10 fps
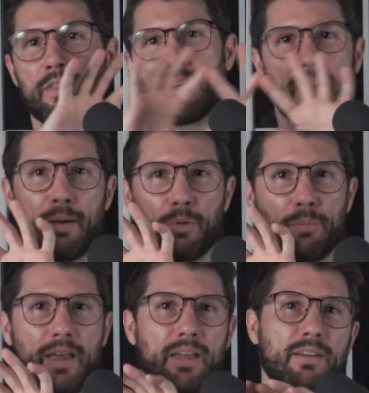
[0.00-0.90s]
camera
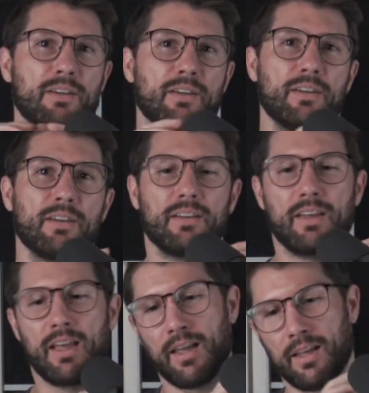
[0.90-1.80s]
pan.
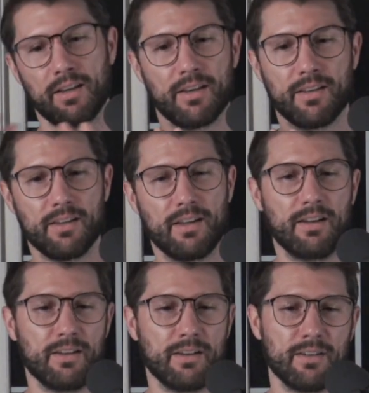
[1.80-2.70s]
And
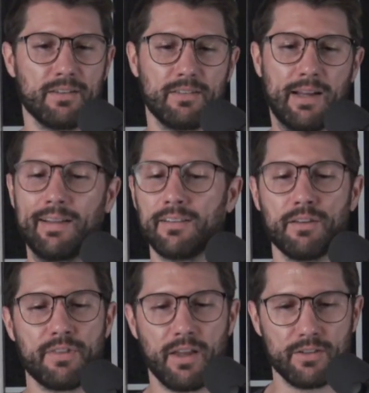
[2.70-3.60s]
I love
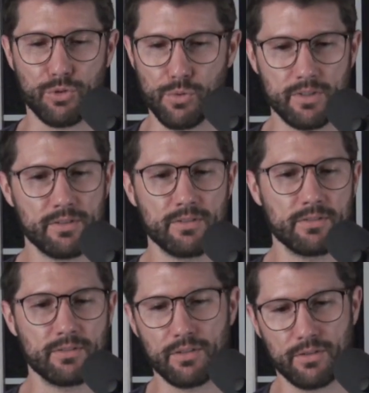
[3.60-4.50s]
that choice
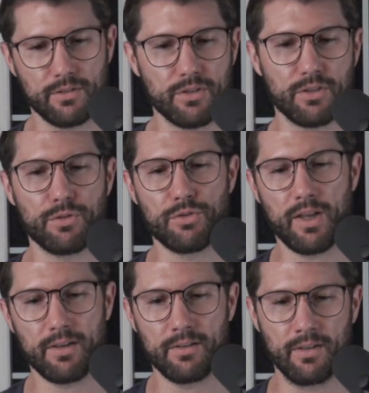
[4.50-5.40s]
to do
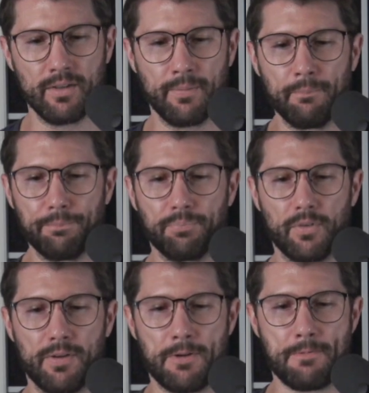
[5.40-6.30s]
that.
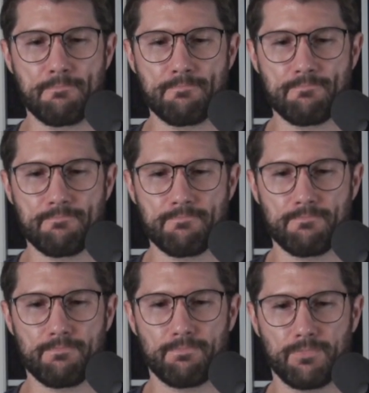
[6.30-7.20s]

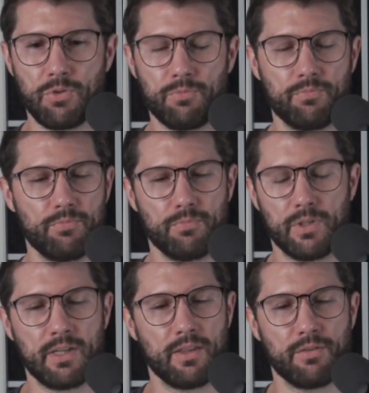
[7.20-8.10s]
But
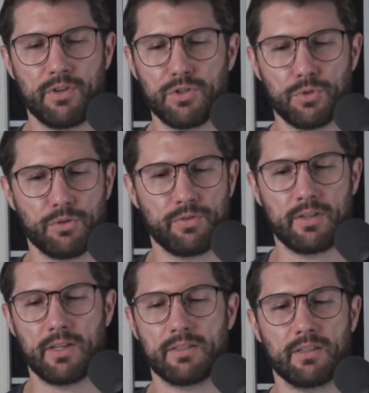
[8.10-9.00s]
yeah, the visuals are
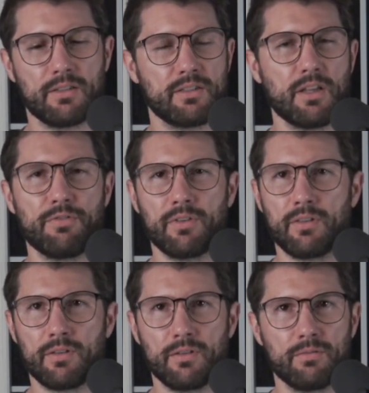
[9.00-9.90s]
fantastic. The stuff
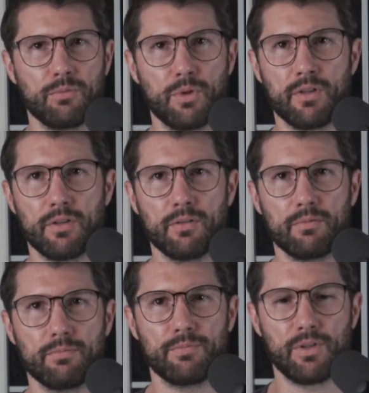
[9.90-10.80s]
with
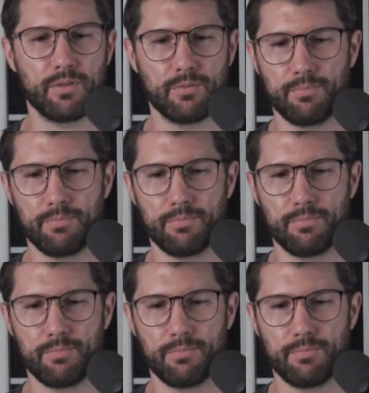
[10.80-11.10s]
the